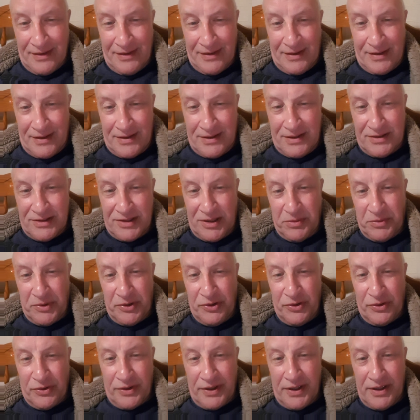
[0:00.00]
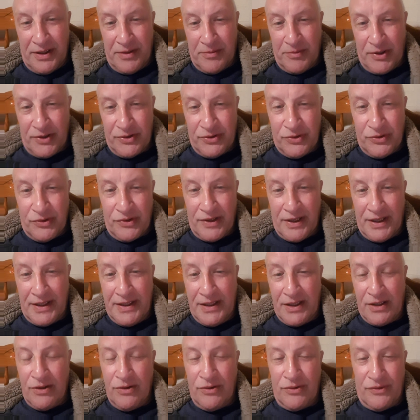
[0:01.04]
and there's someone knocking at my door at 8
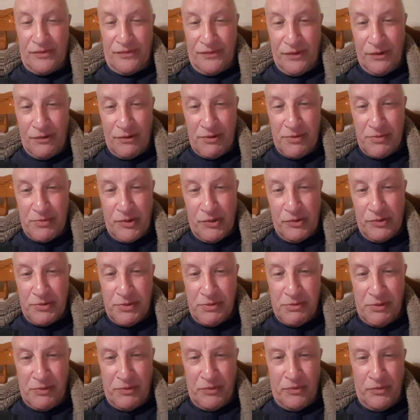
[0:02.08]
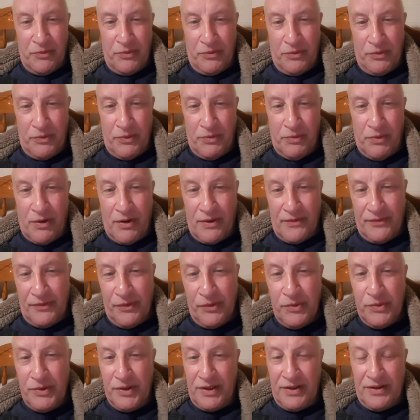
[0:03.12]
o'clock the following morning with what I've
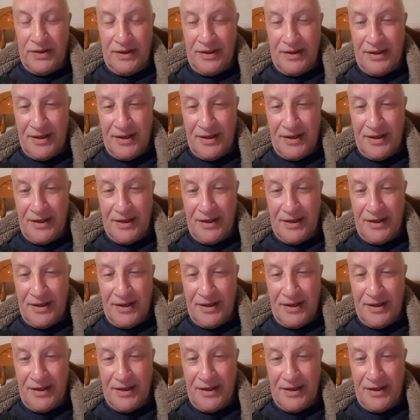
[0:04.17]
ordered.